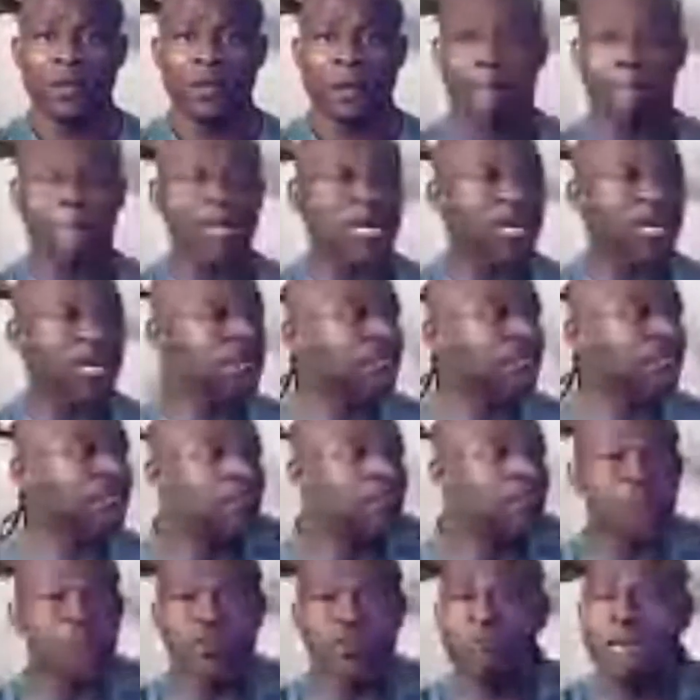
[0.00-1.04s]
Because some
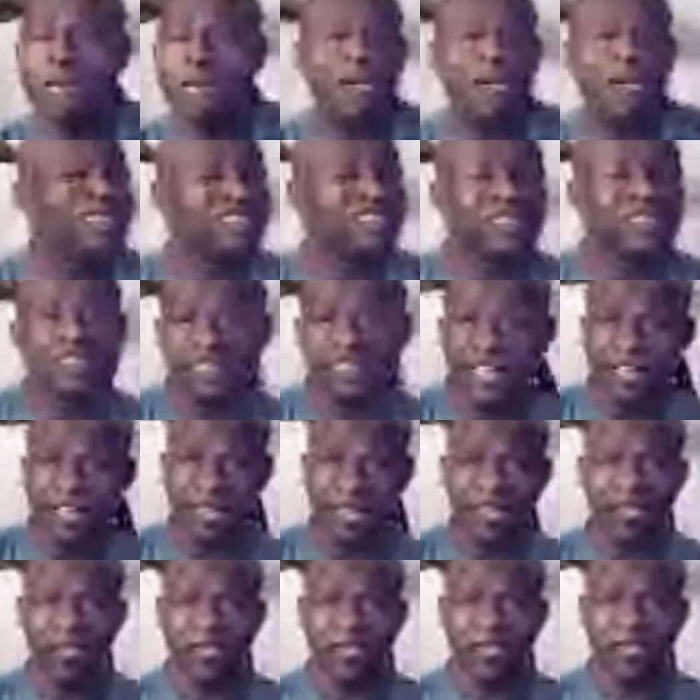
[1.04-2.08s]
of you may be in the city.
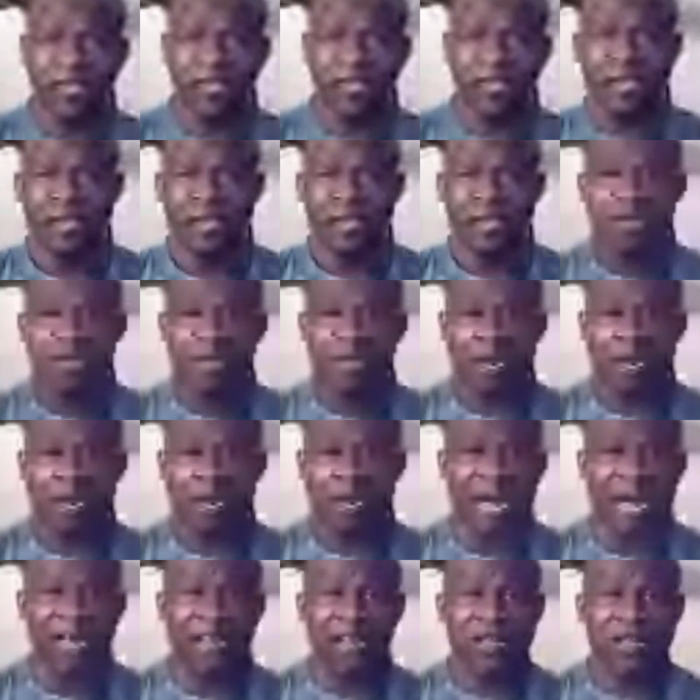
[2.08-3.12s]
All
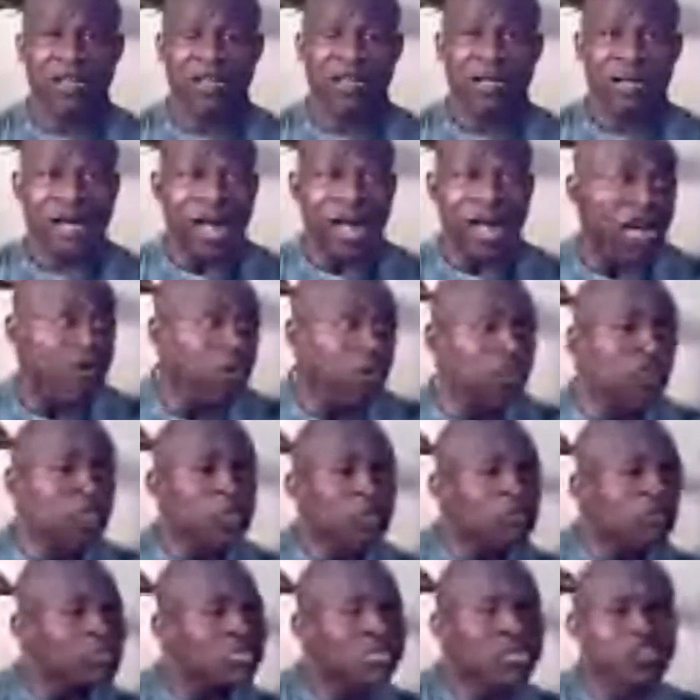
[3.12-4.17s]
right? I don't
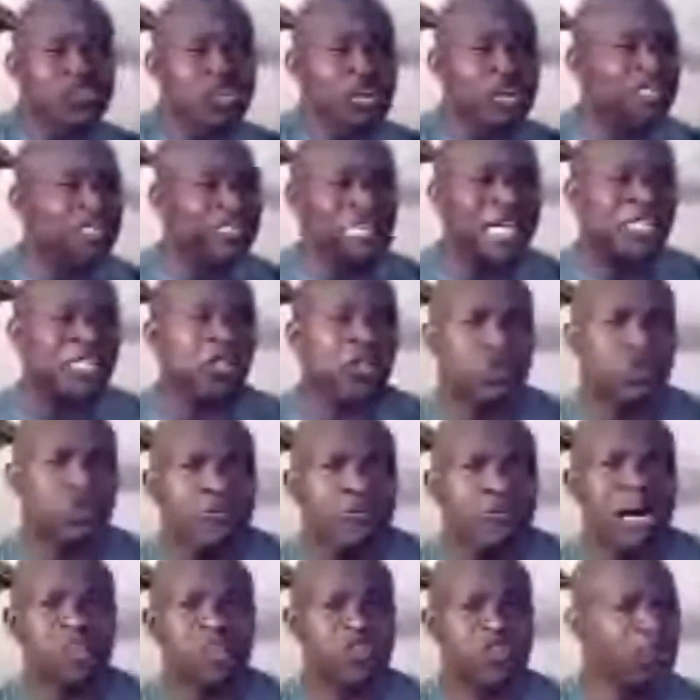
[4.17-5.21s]
suggest that too
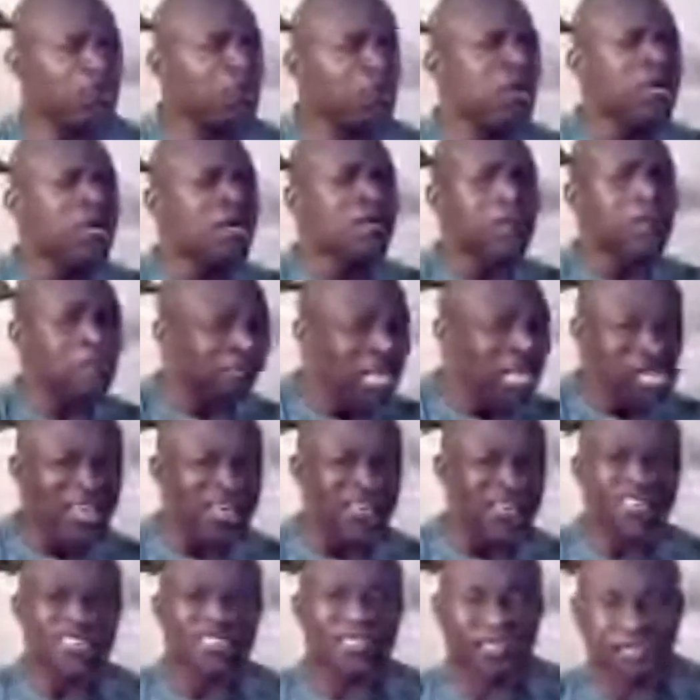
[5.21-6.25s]
much to be
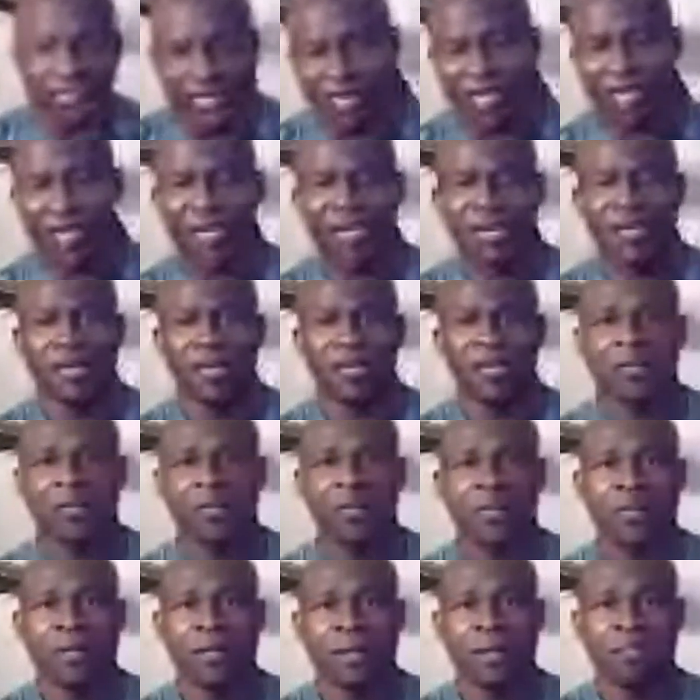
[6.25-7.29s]
in the city.
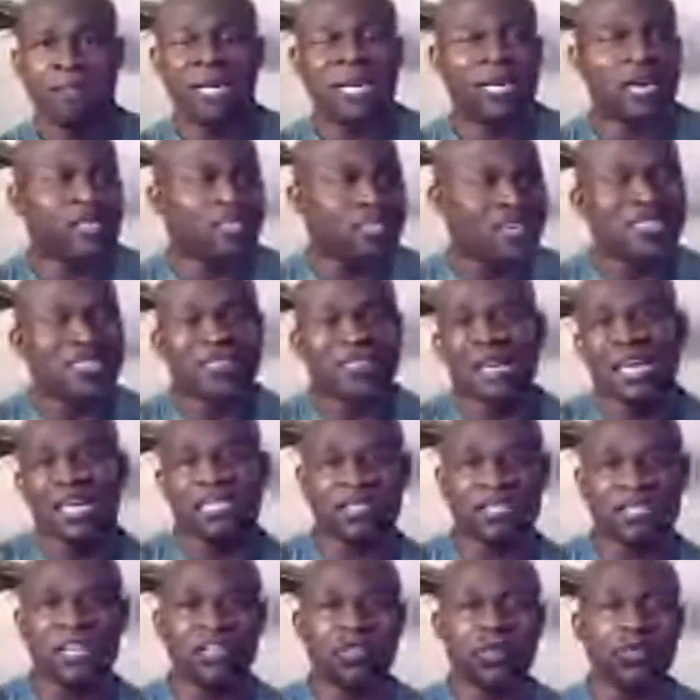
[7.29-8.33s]
because it's
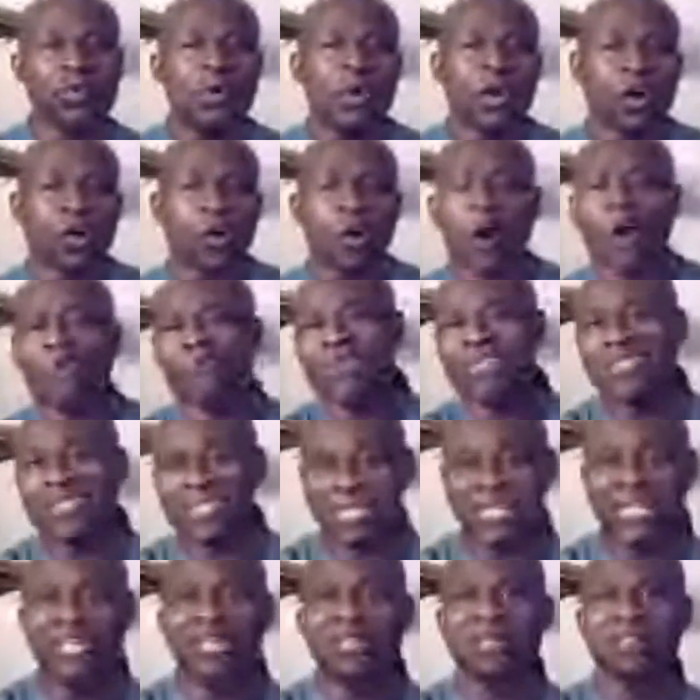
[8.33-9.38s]
easier to
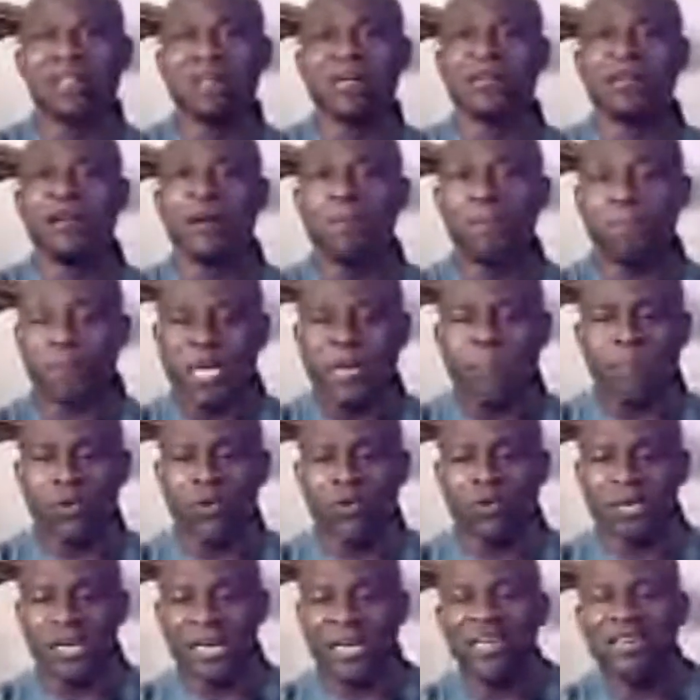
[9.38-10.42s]
quarantine
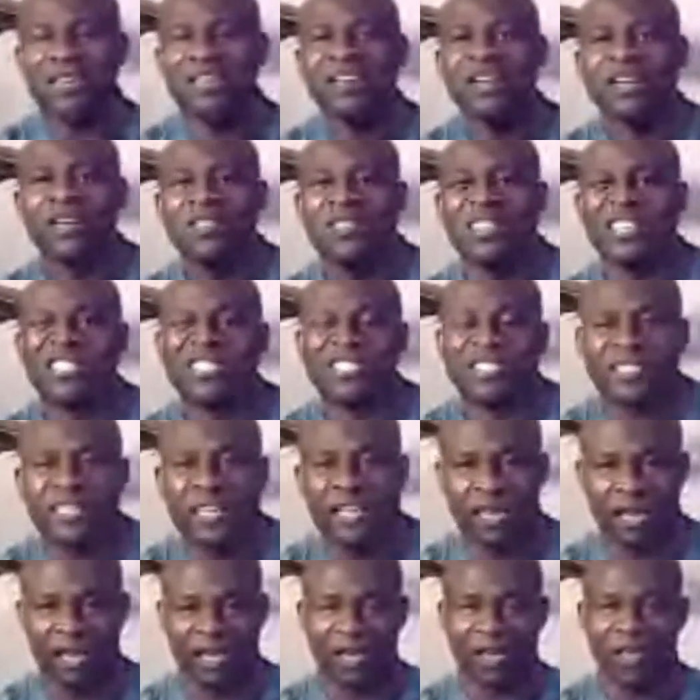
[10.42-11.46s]
people in the
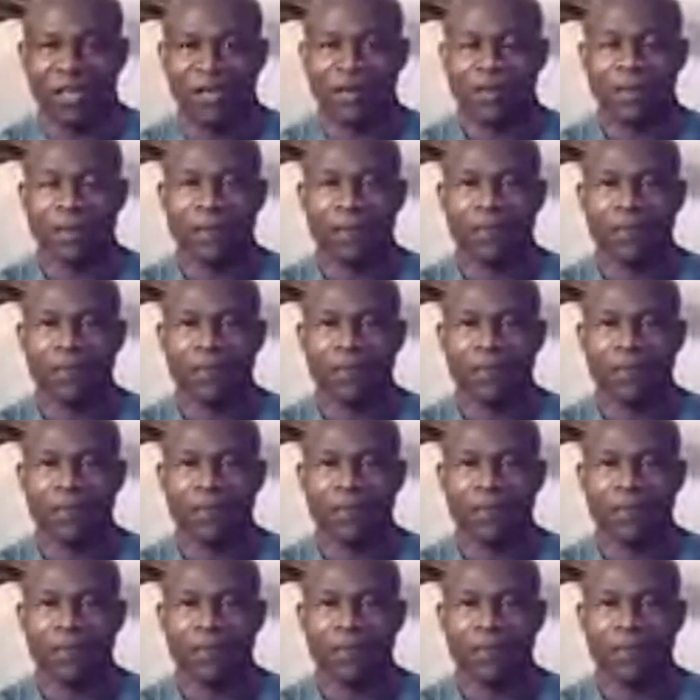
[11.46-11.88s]
city,